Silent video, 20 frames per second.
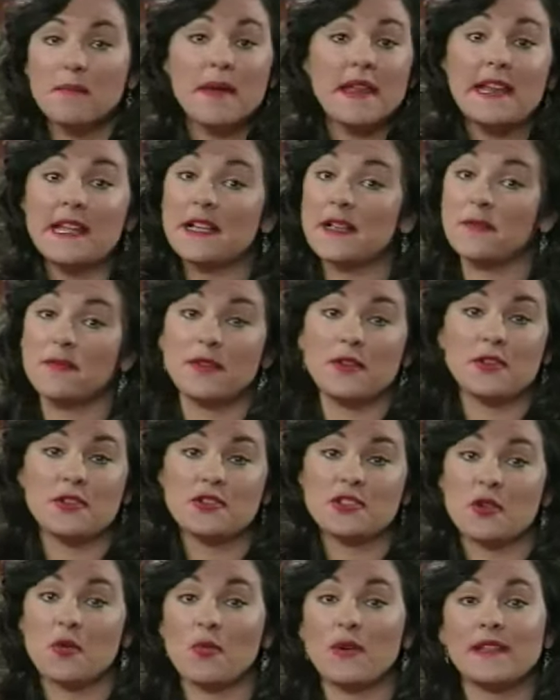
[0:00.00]
Many
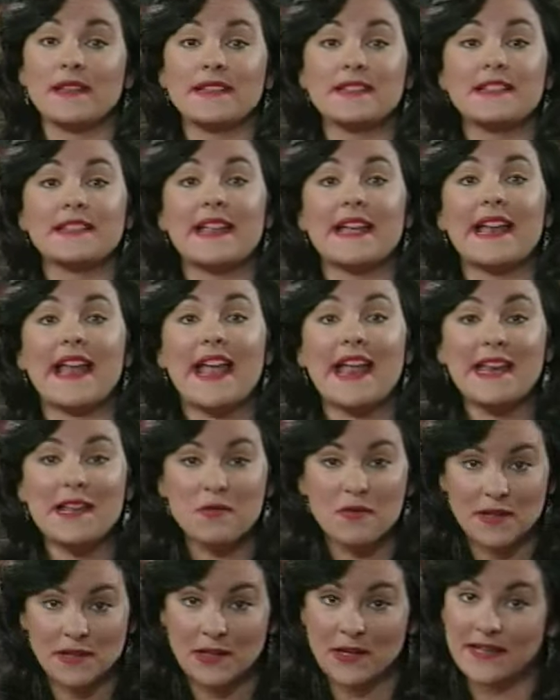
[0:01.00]
computers are willing to let
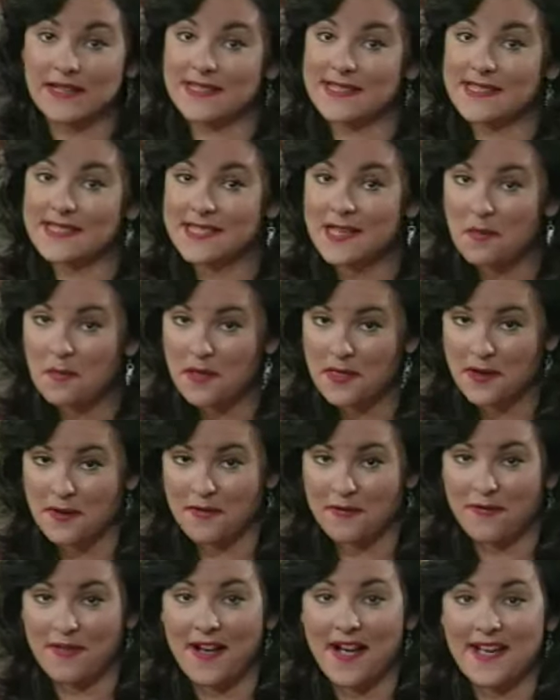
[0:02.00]
anyone look at some of
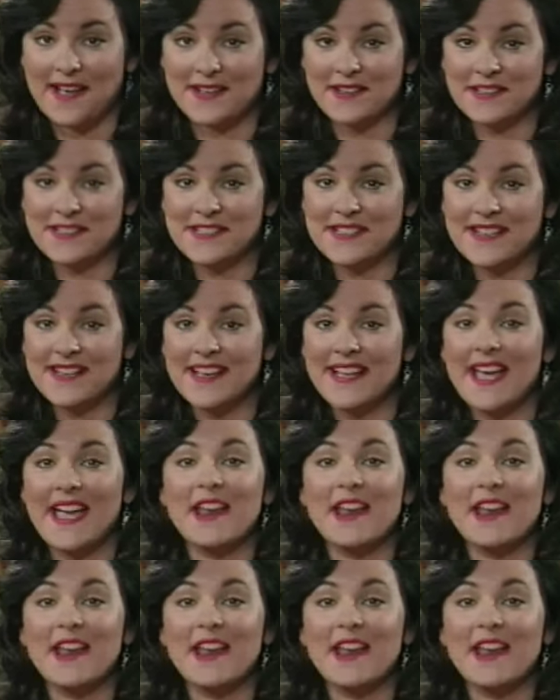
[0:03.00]
their files,